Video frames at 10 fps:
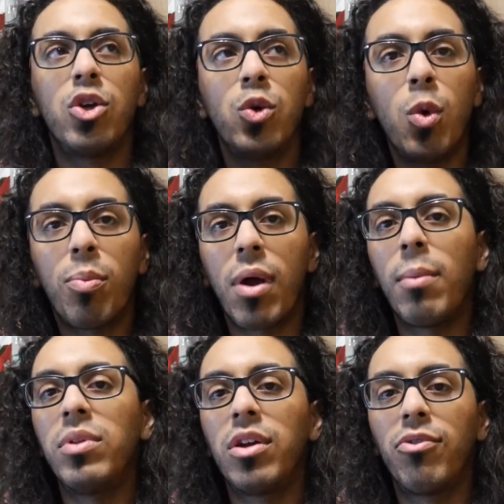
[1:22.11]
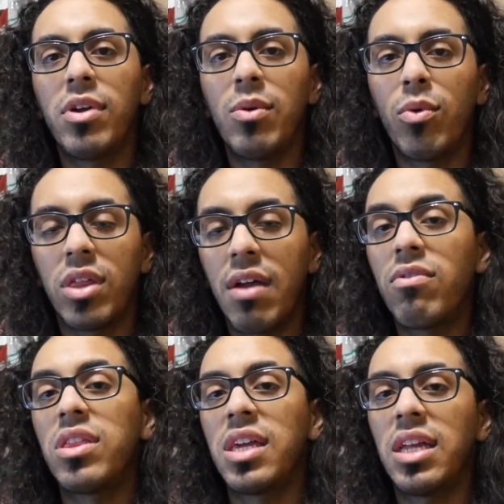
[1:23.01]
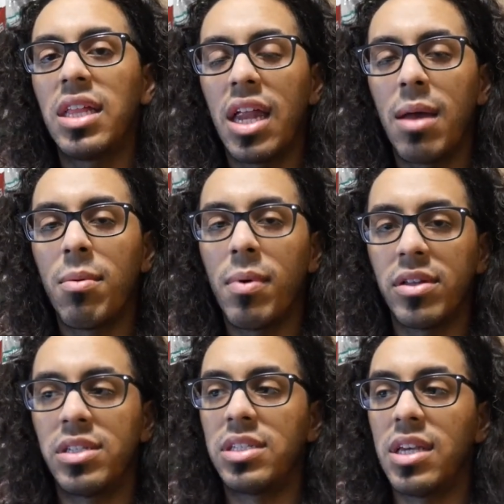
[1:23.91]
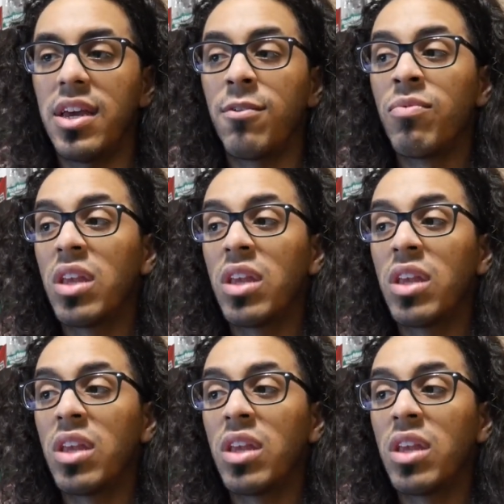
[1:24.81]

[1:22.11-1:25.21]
you will probably agree with everything that I'm about to say.